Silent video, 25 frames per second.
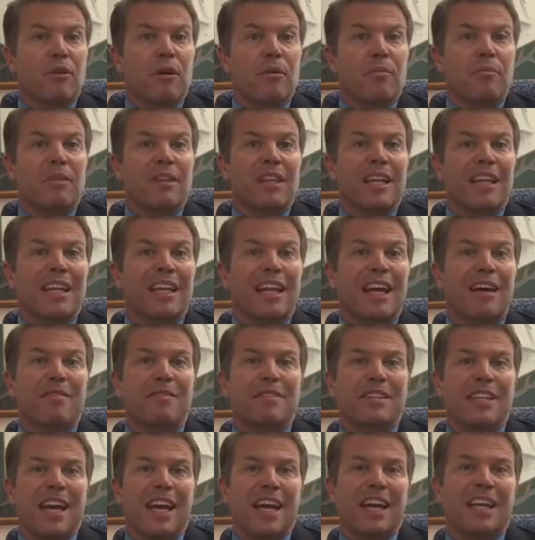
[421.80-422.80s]
from the
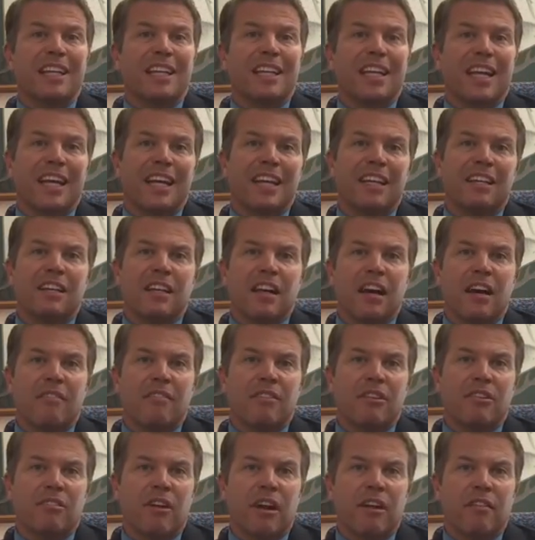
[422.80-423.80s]
left-hand lane of
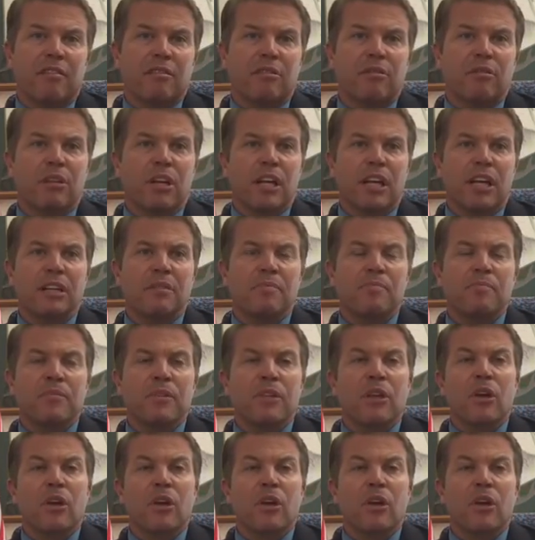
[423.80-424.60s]
the drive-through line